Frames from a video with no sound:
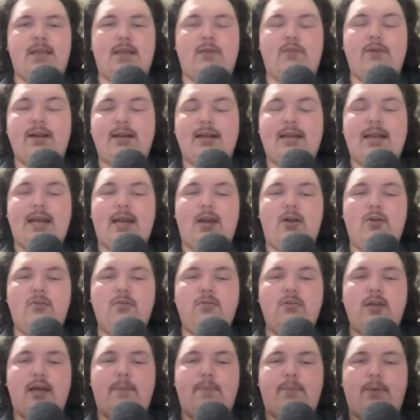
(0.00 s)
And right
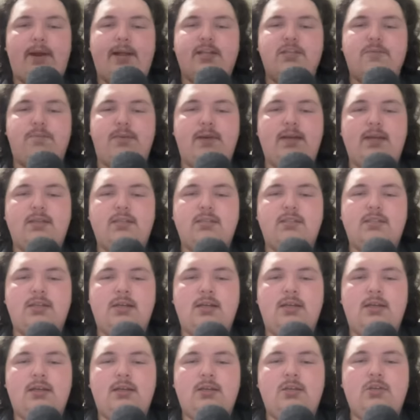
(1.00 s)
now at Prize Picks,
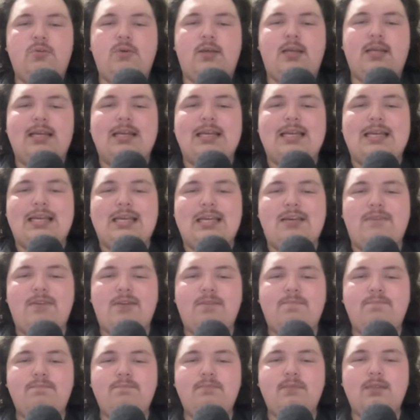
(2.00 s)
you can
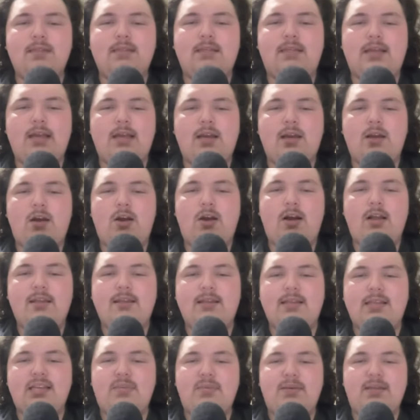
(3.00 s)
even get
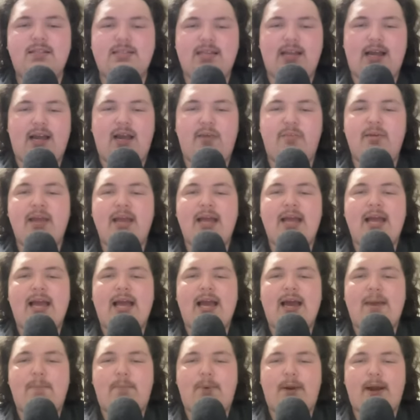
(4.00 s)
on demon time
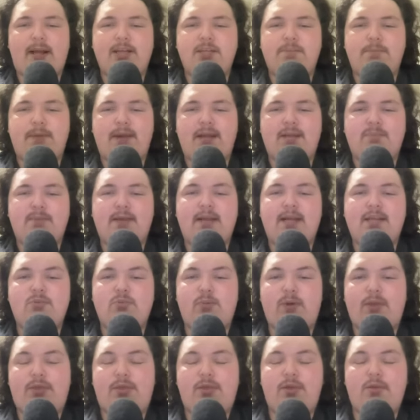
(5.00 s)
at Prize Picks,
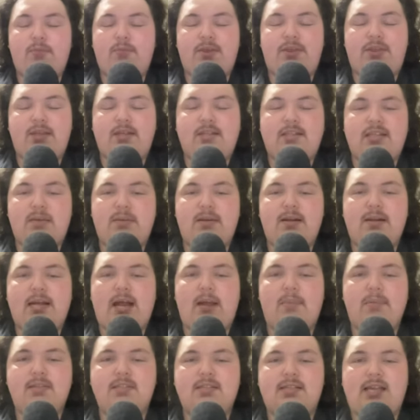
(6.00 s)
because with the Demon and
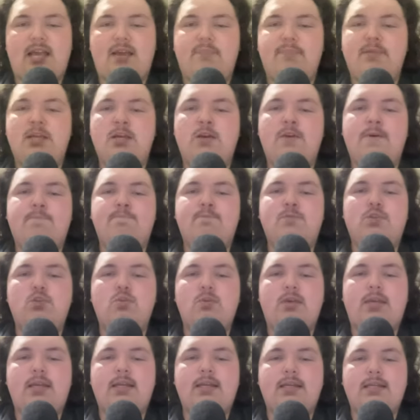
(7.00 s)
Goblins game,
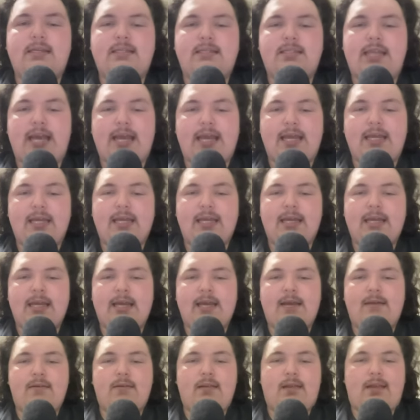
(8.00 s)
you can take
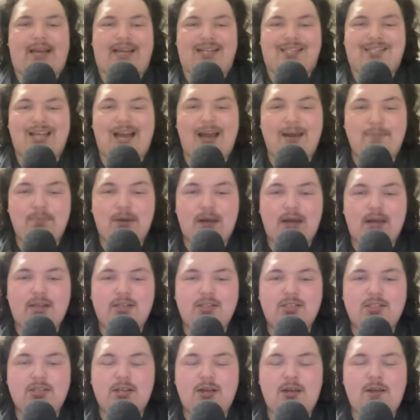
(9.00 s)
like
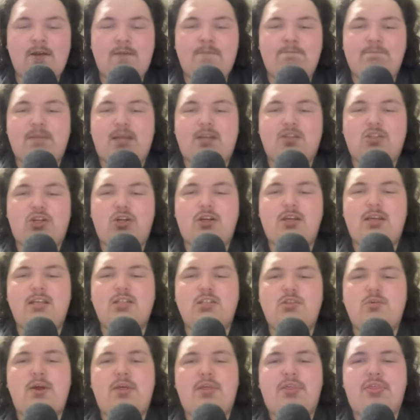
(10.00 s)
$10 and turn it
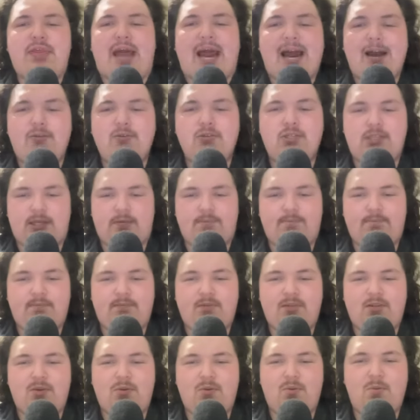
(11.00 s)
into $1,000
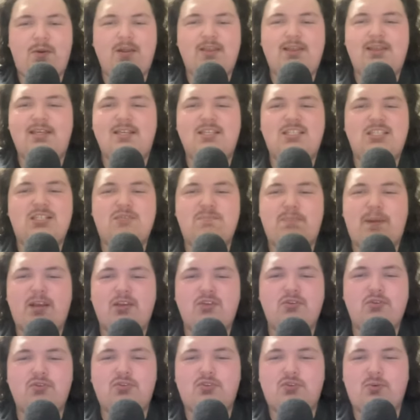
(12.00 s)
with these
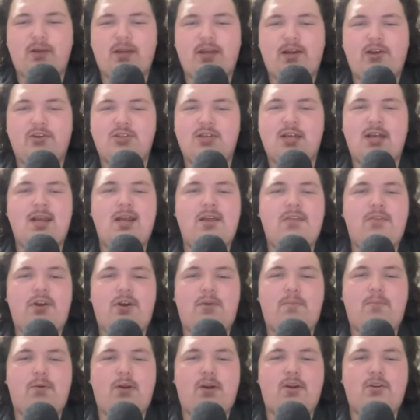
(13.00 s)
special squares
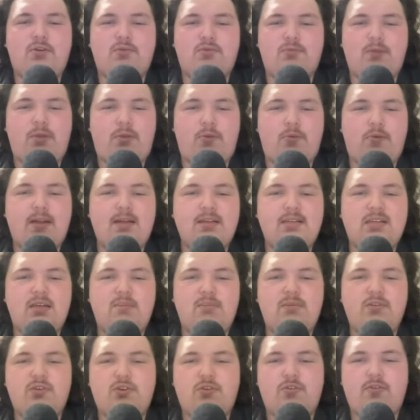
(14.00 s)
that are marked with red
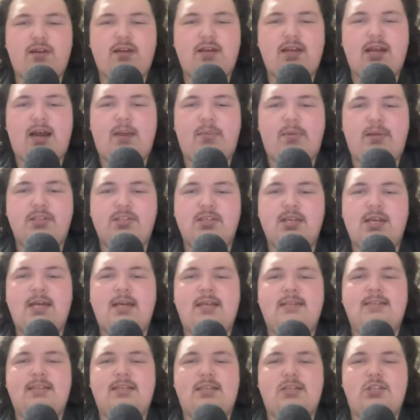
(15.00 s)
demons or green goblins
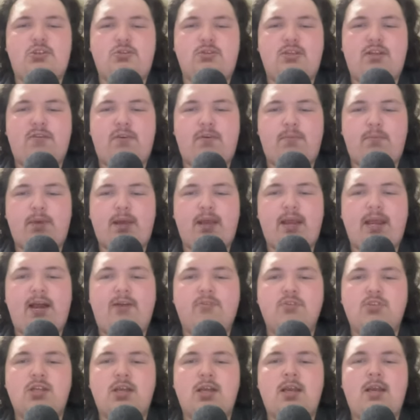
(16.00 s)
to get you different
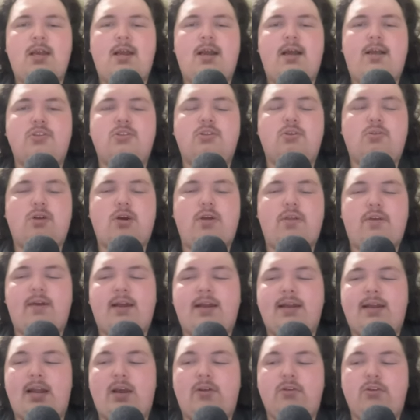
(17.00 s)
payouts. So go there
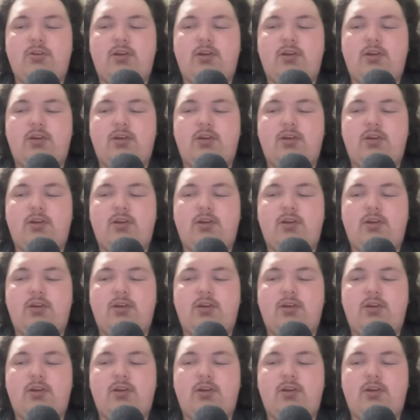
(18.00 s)
right now.